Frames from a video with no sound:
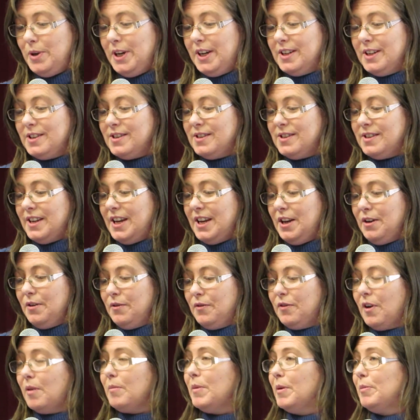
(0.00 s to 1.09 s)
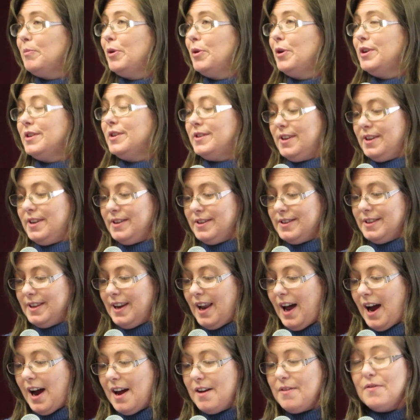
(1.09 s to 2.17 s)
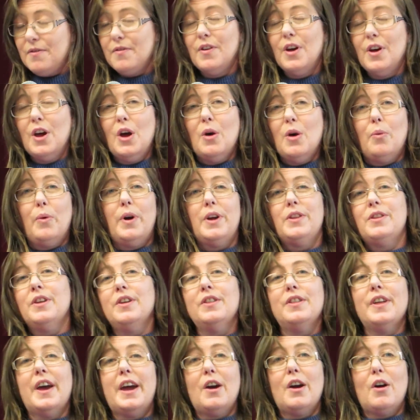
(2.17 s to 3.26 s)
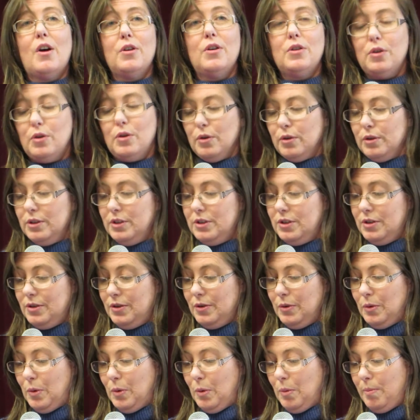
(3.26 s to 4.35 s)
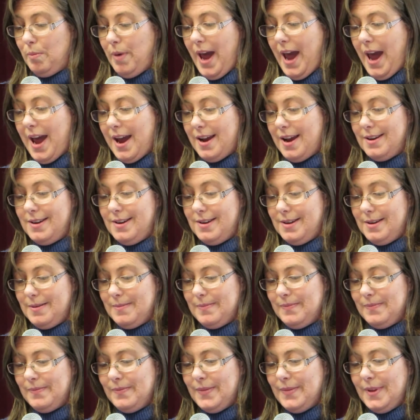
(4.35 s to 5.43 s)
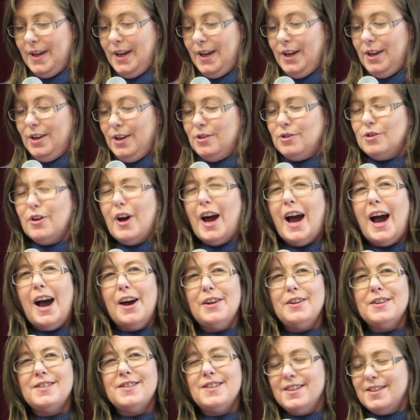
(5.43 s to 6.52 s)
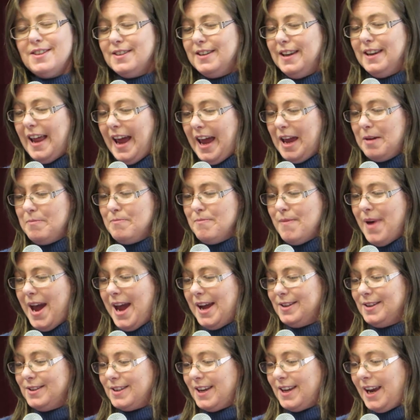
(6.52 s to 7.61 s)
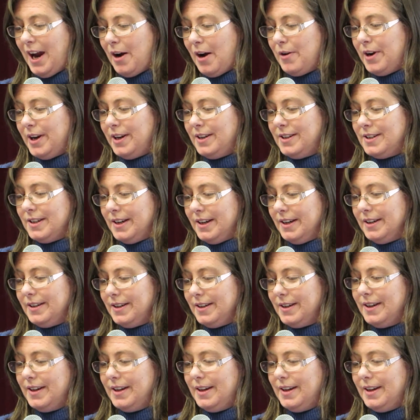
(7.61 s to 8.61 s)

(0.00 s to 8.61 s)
we can see from a person's life whether they are good or bad. So how does this lame man's character